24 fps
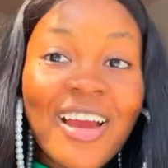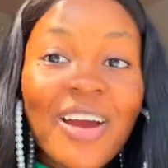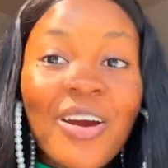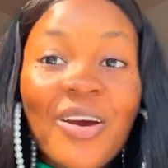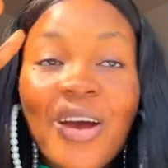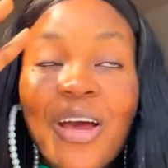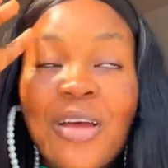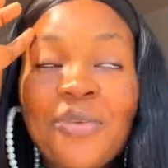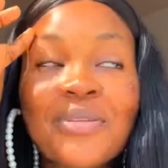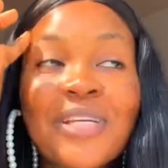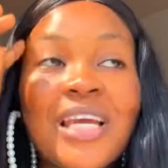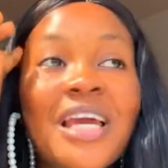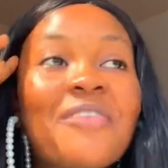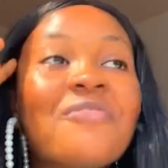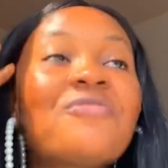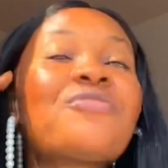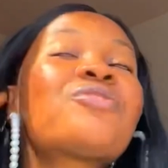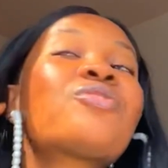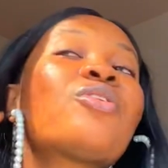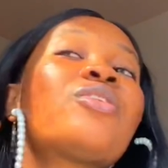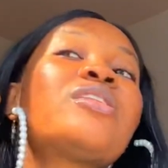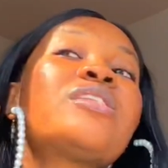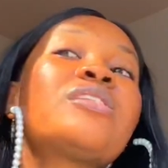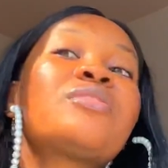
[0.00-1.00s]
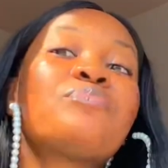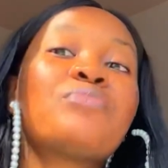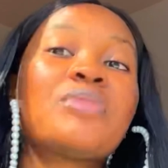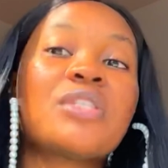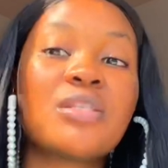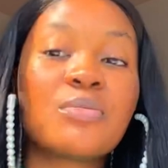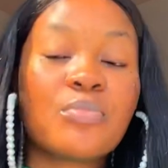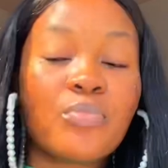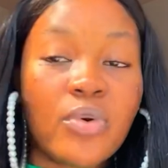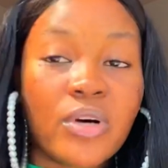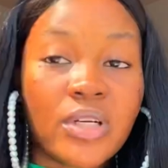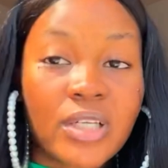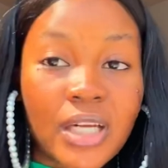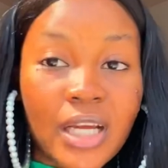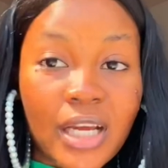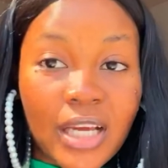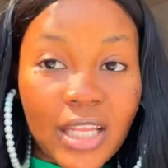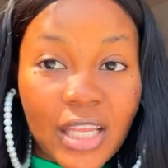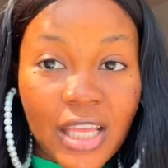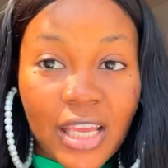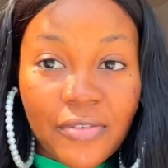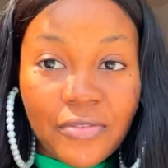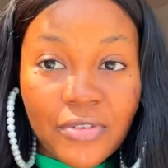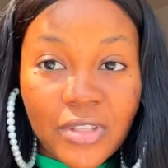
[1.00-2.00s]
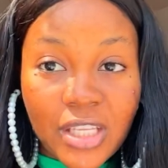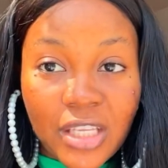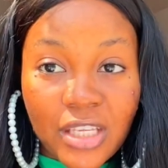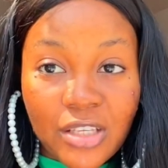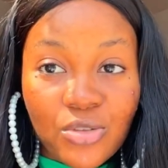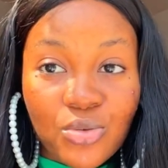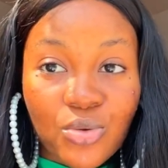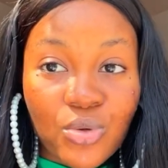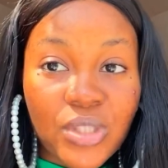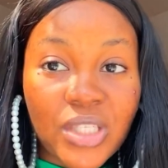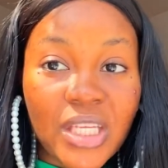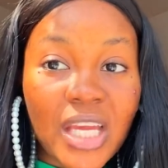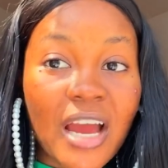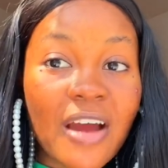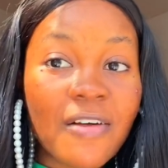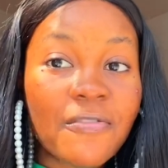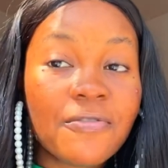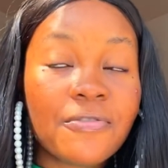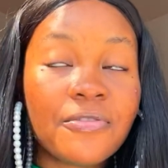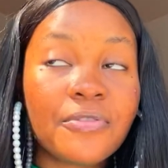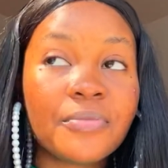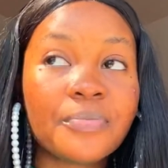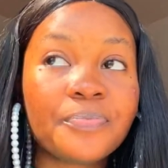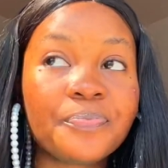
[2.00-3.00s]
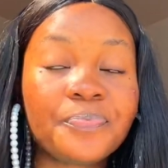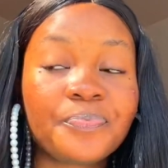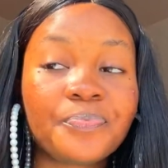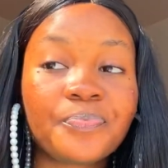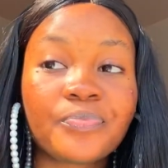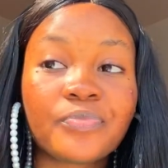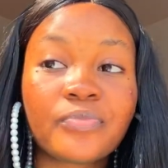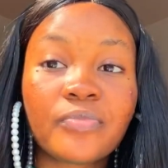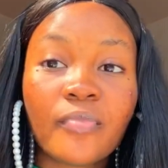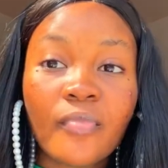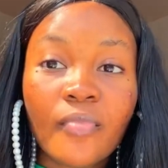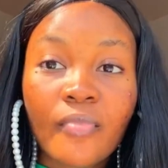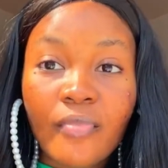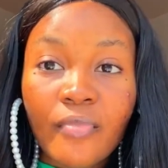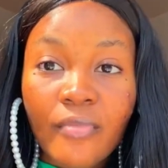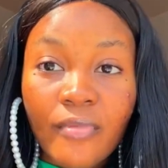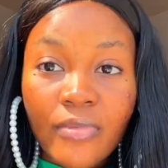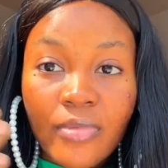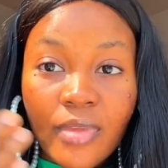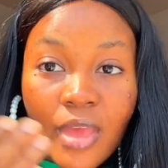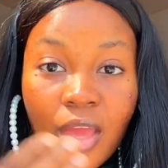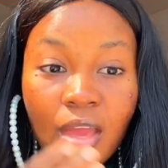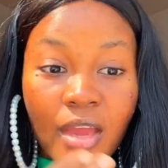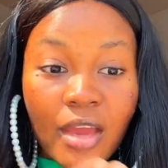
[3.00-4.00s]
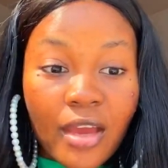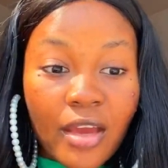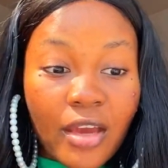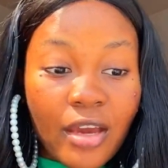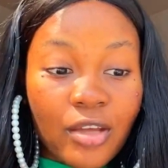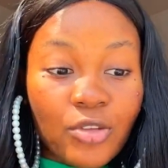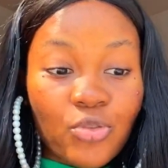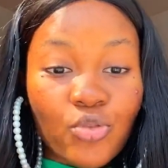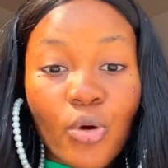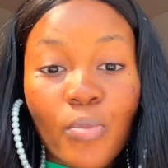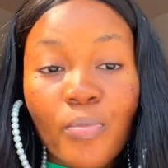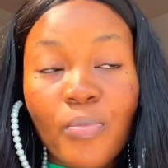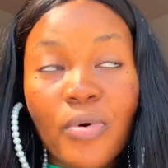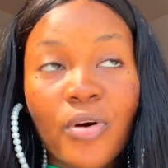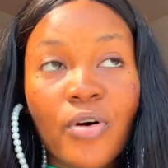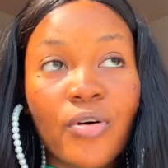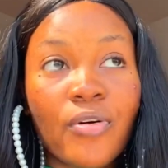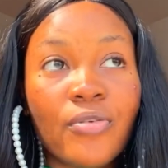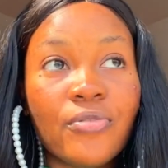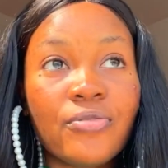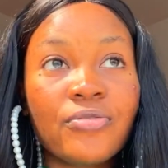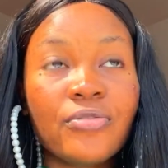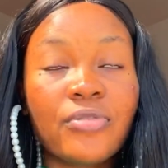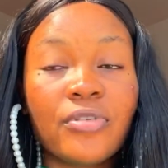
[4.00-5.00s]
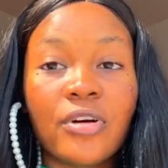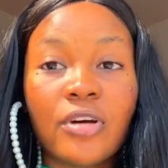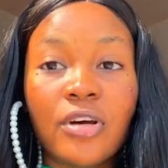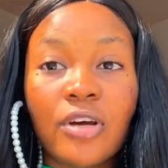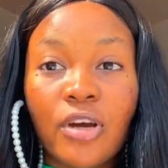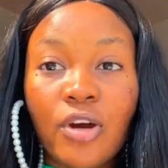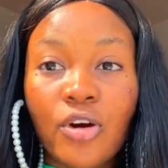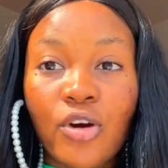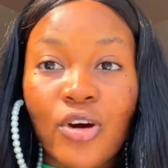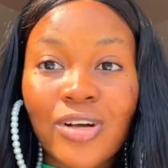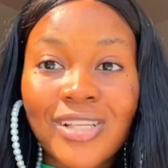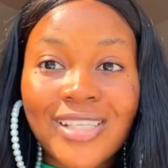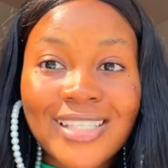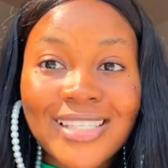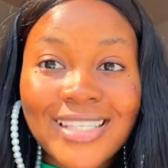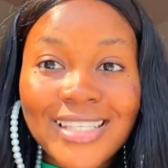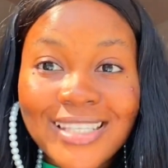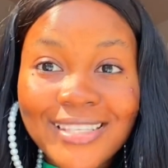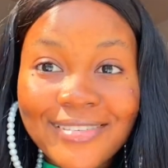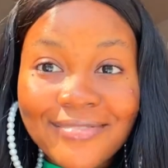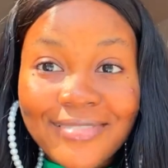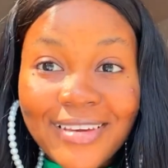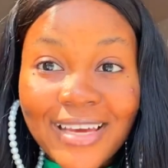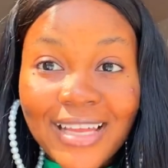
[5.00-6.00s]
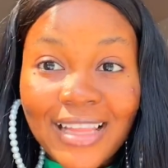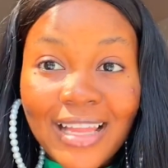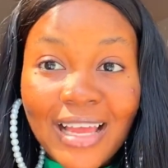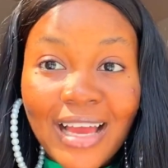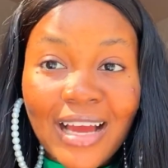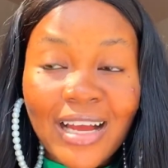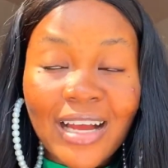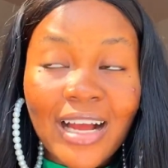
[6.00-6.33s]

Especially if it's all this busy mother and everything. So they have number of all this Cerelac.